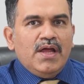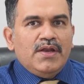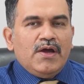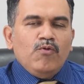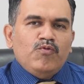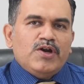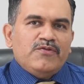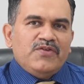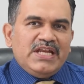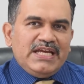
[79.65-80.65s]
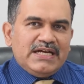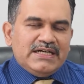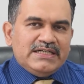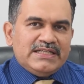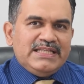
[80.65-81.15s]
Now, for a very
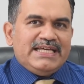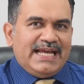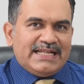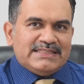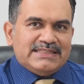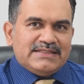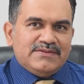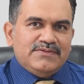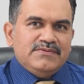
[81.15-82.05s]
early cancer,